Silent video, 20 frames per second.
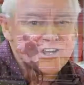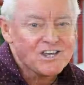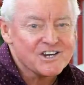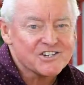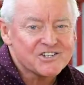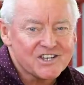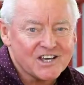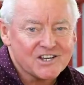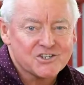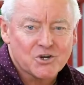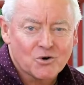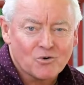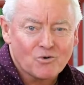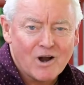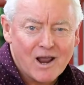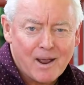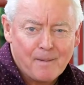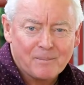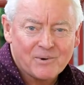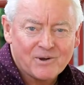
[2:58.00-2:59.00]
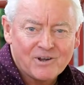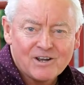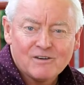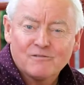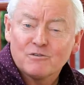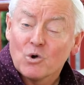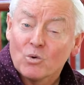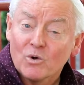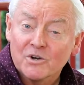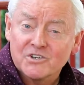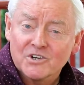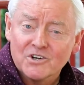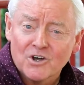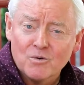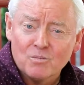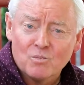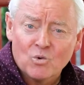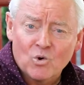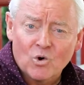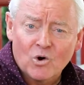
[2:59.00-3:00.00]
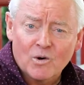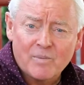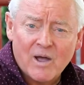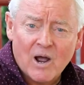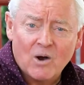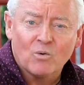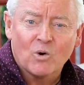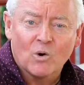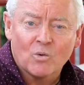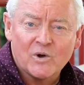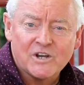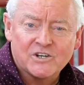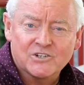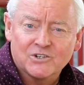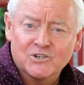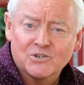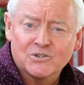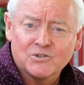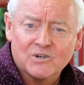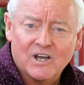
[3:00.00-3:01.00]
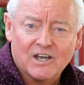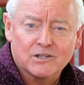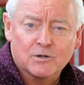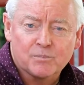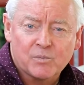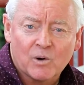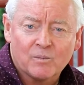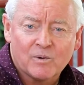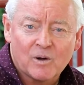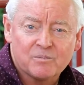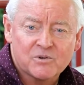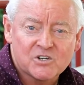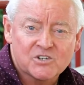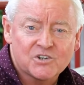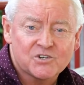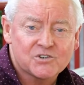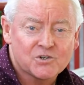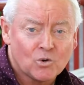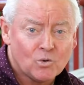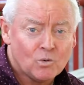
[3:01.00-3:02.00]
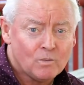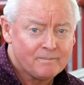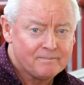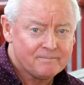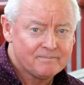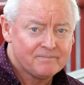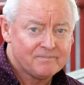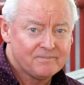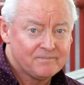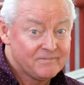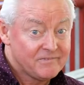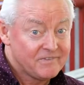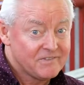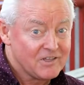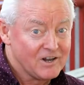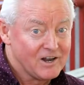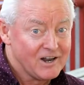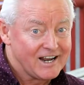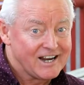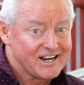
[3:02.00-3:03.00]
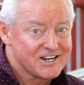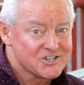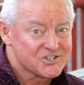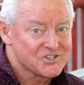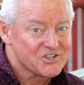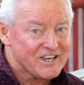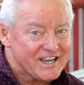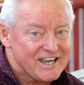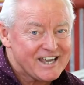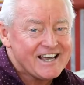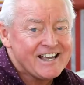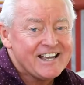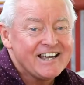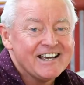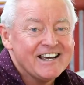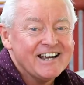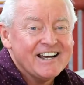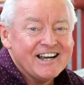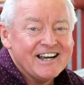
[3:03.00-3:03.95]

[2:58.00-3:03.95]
yes, that's a wrap you want to know more about what we do at the Pop Up Business School, the link is there